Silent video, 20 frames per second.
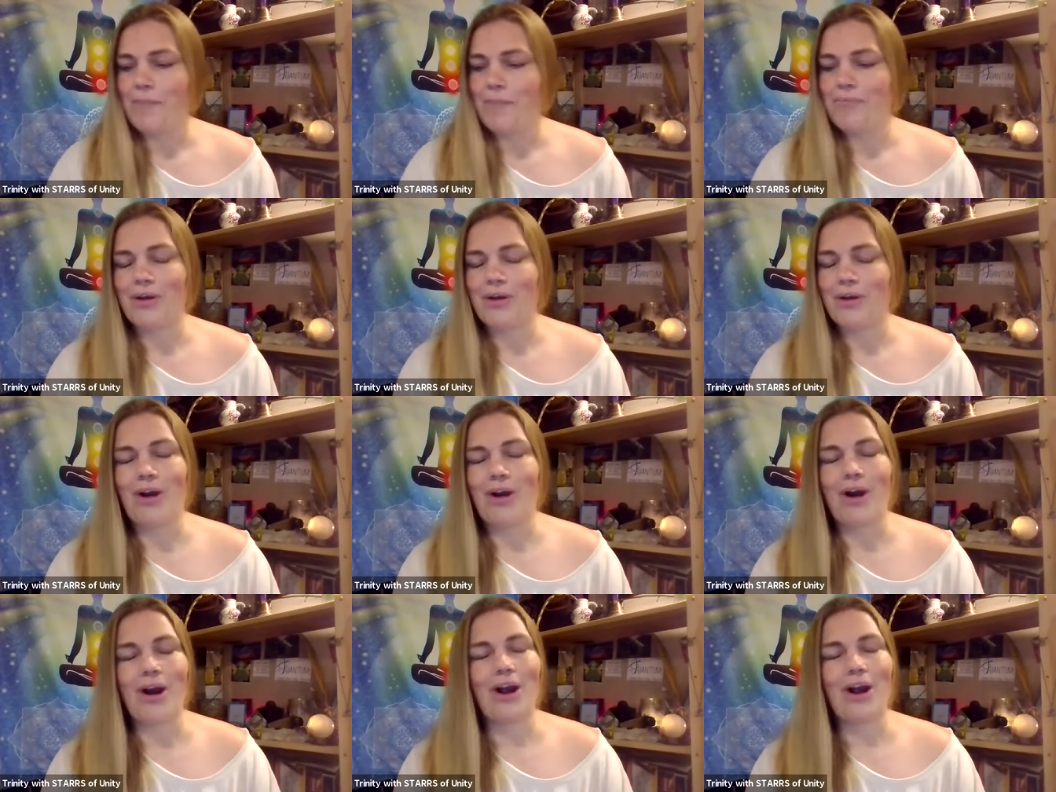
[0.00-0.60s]

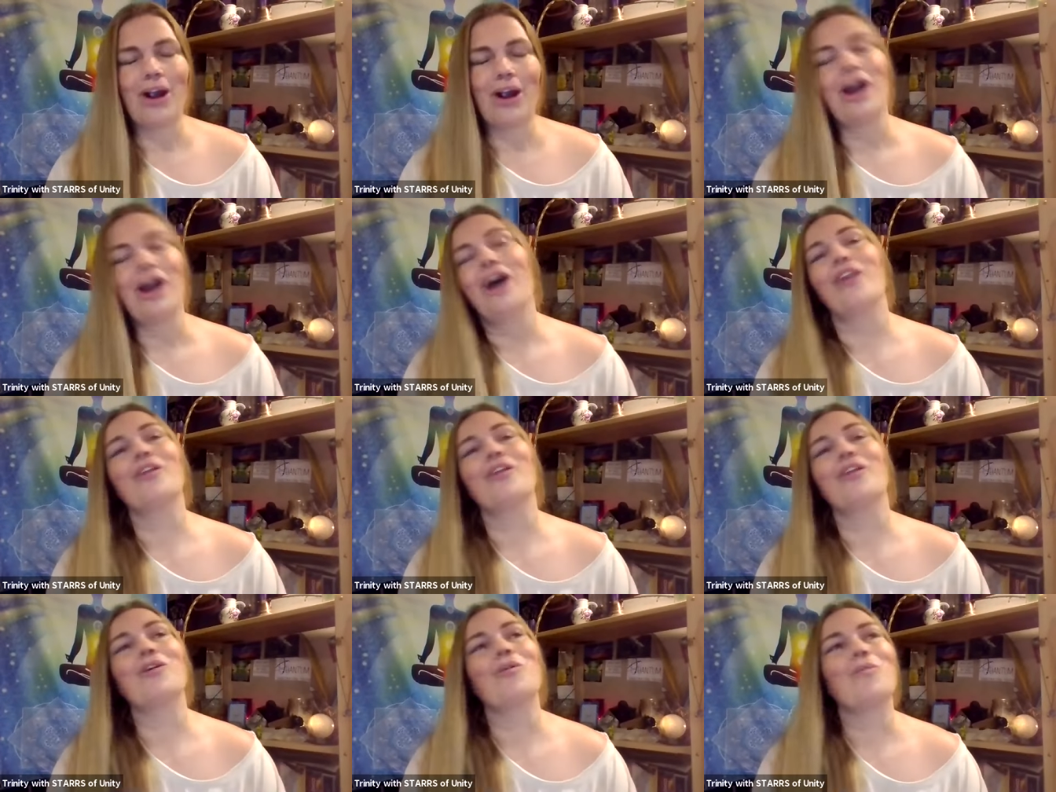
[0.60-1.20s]
There are
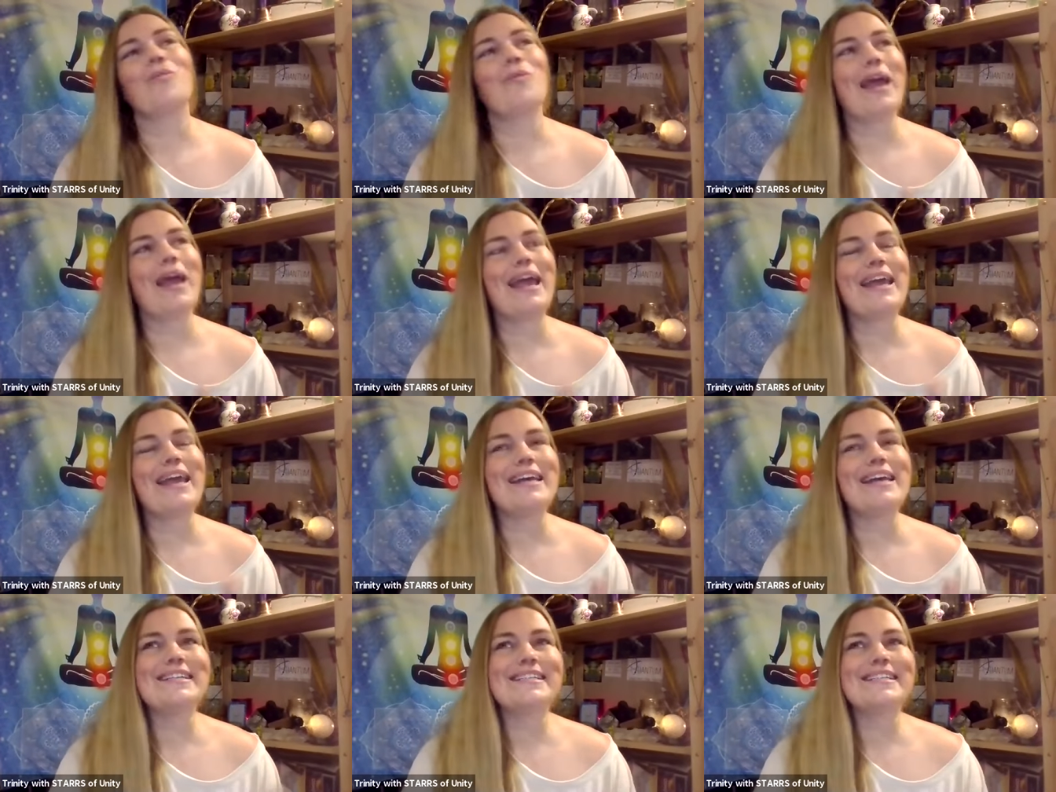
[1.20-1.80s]
other
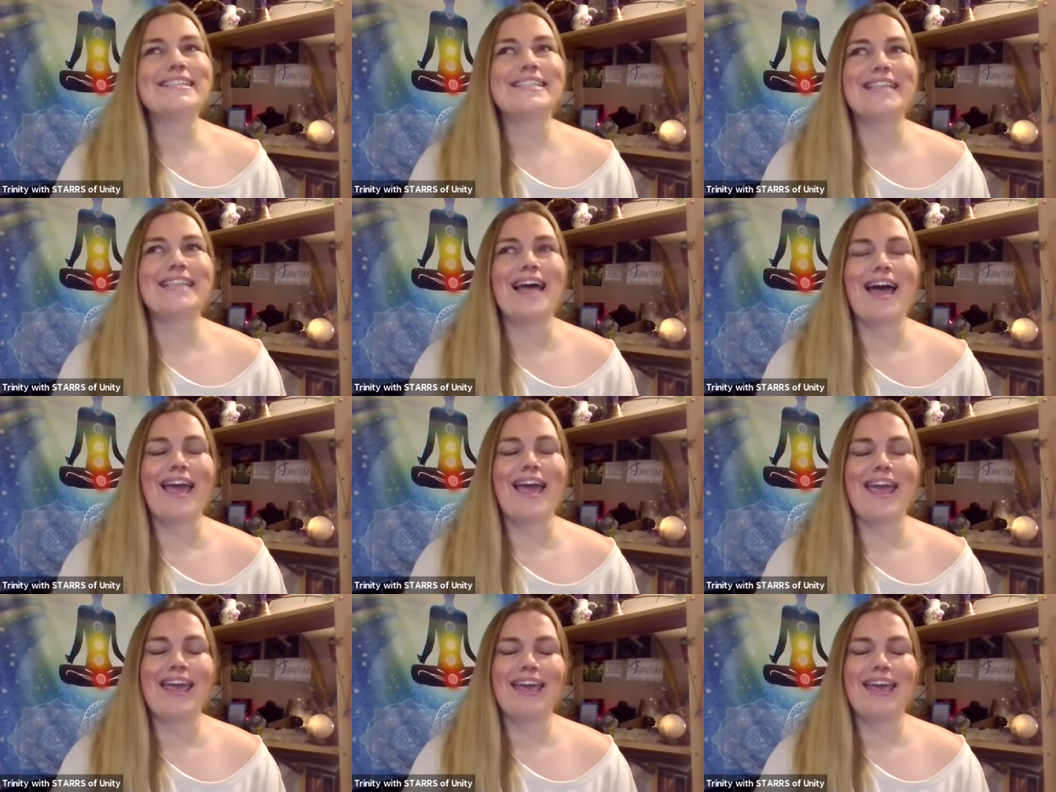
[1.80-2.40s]
ways,
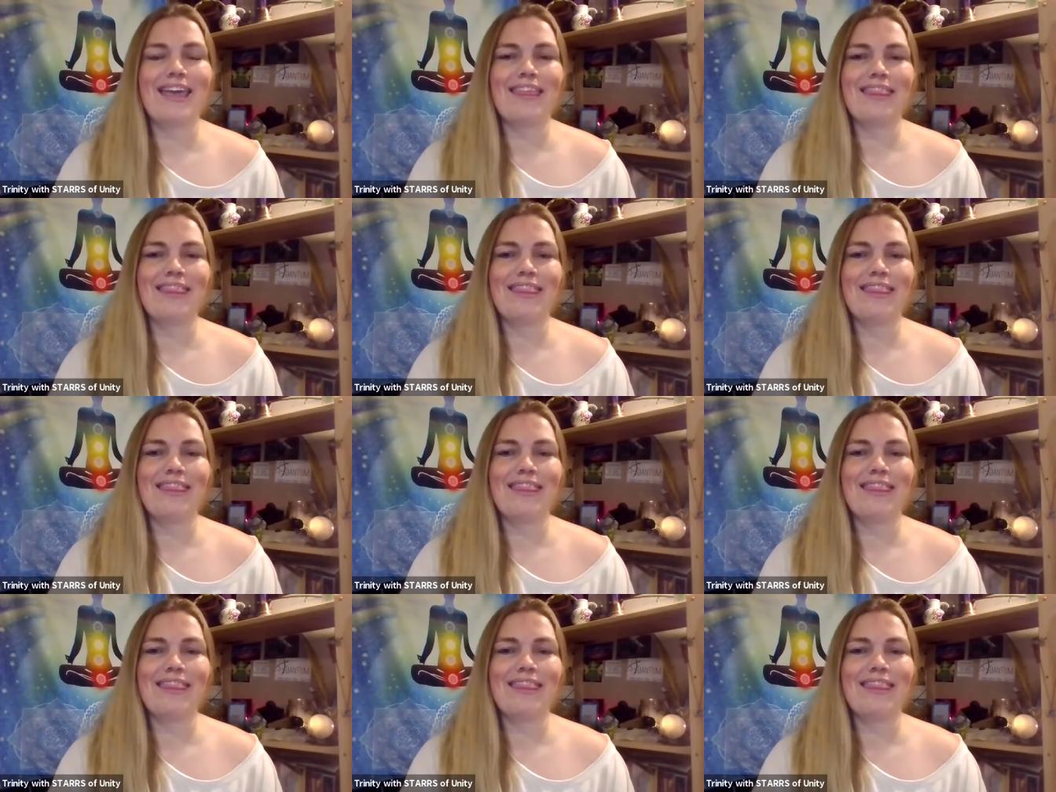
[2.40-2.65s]
like